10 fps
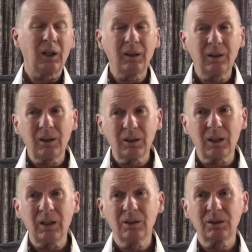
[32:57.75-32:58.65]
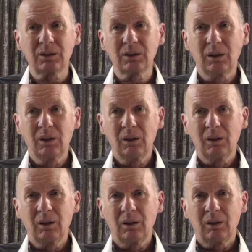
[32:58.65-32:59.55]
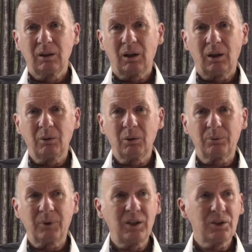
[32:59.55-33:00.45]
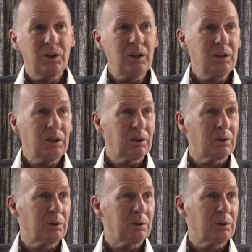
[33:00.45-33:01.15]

And in a sense, our friends in India